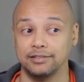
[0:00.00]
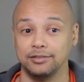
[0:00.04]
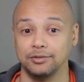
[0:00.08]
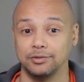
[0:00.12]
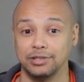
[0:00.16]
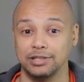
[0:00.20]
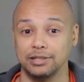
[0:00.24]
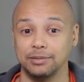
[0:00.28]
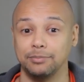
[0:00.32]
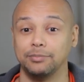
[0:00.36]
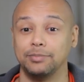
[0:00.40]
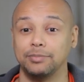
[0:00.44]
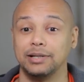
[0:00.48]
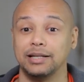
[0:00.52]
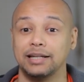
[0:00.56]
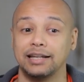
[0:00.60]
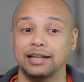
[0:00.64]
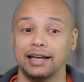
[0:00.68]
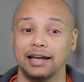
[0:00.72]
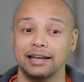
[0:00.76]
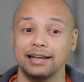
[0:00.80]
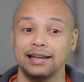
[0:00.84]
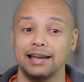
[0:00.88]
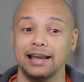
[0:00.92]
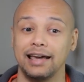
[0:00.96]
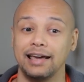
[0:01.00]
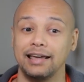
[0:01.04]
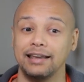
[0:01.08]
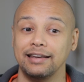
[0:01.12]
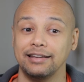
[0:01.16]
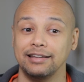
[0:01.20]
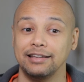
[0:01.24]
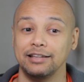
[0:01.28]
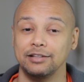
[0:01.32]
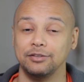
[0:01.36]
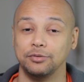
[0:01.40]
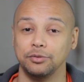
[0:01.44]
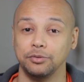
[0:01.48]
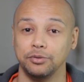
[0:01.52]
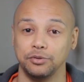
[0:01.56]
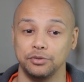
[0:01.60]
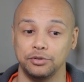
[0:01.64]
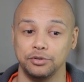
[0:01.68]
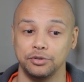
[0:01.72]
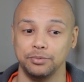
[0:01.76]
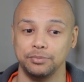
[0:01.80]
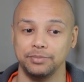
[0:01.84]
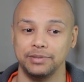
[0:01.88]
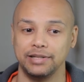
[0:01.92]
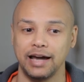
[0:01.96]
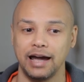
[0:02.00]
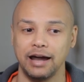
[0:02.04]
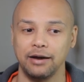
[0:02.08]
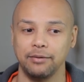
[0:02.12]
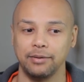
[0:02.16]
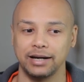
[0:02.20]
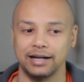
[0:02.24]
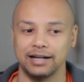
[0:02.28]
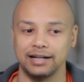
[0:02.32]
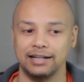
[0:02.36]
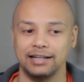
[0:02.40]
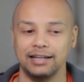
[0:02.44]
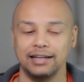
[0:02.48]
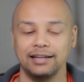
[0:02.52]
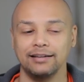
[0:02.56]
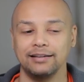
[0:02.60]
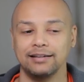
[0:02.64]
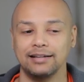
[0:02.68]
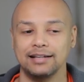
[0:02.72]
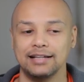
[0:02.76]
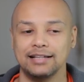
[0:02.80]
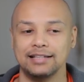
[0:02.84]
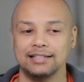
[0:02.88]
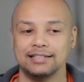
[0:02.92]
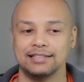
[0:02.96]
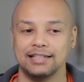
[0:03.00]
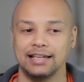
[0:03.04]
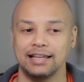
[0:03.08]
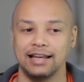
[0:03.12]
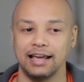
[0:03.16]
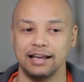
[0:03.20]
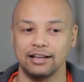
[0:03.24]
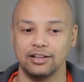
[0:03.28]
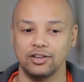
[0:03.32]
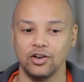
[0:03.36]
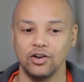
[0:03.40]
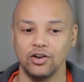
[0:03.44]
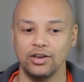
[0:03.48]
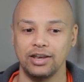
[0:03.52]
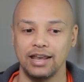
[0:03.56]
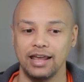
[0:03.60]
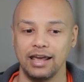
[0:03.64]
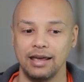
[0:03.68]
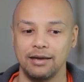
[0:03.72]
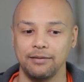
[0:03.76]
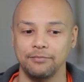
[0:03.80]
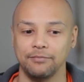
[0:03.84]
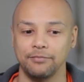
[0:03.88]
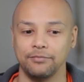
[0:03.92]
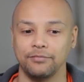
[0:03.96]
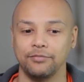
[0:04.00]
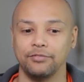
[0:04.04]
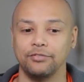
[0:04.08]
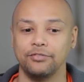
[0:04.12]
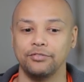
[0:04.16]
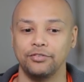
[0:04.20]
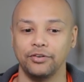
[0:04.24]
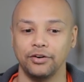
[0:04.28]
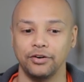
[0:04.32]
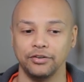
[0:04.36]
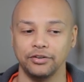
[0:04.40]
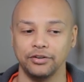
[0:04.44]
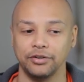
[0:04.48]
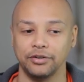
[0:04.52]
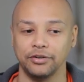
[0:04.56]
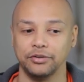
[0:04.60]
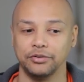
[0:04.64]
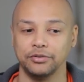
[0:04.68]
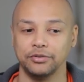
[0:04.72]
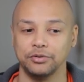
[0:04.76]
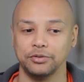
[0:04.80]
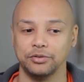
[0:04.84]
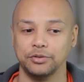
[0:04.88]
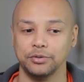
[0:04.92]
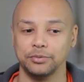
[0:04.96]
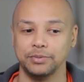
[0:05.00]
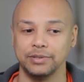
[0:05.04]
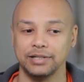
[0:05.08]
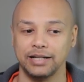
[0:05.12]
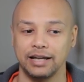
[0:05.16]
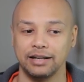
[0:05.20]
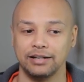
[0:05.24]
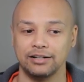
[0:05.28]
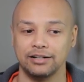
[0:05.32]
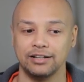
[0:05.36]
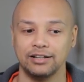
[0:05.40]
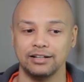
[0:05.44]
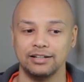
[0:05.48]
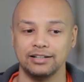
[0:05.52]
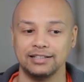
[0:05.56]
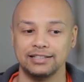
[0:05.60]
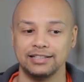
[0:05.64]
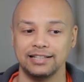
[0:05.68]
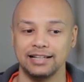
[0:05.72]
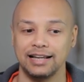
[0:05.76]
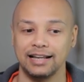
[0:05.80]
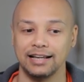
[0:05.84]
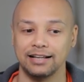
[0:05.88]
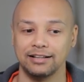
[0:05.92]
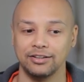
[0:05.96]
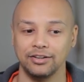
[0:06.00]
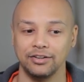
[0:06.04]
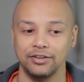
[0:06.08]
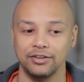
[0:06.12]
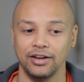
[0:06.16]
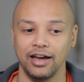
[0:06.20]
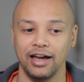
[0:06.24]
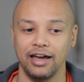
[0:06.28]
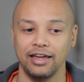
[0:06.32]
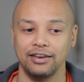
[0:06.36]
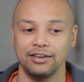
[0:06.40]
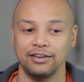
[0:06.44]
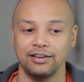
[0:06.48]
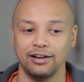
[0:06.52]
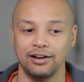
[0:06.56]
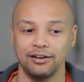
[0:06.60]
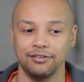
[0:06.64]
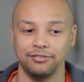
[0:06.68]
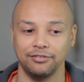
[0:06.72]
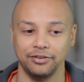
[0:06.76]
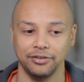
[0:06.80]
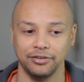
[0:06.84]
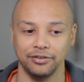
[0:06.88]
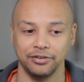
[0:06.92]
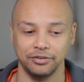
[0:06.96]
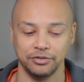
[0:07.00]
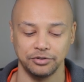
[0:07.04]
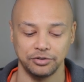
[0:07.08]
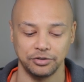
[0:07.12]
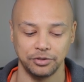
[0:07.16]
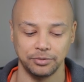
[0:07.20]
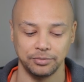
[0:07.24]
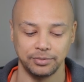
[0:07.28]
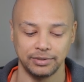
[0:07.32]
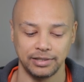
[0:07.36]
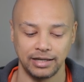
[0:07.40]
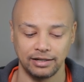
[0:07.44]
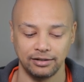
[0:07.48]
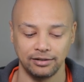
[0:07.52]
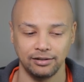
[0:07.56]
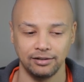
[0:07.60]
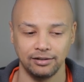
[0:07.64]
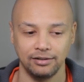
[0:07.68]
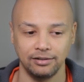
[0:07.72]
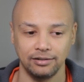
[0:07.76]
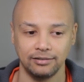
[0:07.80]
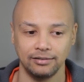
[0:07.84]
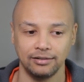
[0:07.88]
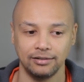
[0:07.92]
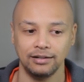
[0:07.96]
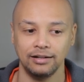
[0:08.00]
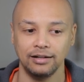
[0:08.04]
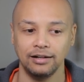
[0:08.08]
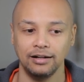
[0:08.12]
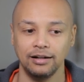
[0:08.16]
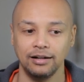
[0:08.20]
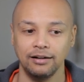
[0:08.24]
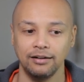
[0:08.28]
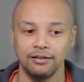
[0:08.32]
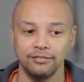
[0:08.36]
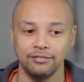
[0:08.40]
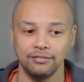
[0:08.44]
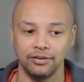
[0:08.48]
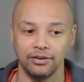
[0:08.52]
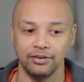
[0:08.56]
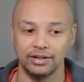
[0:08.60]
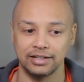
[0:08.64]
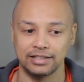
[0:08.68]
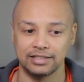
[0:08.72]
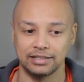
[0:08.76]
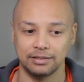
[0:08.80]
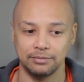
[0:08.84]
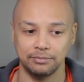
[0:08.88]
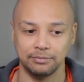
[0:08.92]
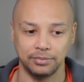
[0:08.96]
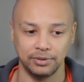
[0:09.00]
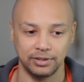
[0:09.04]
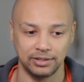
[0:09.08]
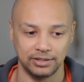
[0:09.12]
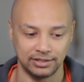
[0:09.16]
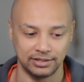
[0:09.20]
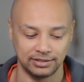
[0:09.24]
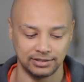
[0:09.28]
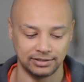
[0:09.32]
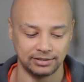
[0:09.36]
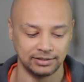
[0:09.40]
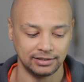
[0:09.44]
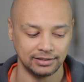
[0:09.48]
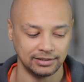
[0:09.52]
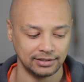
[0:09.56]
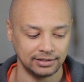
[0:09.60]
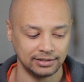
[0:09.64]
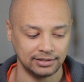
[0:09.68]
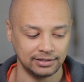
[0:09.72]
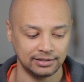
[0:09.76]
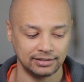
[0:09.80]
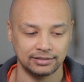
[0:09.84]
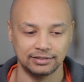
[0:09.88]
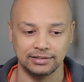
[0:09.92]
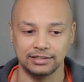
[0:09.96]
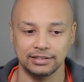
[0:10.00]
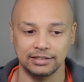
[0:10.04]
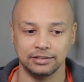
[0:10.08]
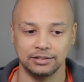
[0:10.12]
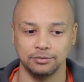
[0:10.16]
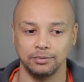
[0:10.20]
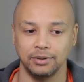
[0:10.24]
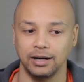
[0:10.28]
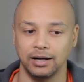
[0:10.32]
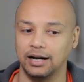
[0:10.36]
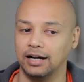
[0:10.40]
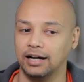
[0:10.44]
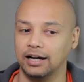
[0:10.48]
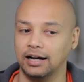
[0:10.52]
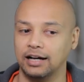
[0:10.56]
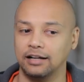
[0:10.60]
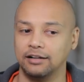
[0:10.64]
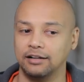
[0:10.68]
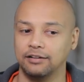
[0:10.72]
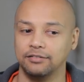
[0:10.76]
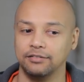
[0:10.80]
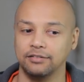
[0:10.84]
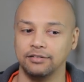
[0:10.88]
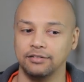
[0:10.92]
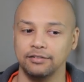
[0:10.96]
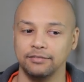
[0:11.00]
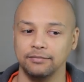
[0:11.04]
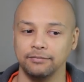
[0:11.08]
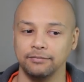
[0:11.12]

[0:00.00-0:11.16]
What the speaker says: You simply can land into YouTube directly, select a name for your YouTube channel, select an handle for your YouTube channel. For example, this one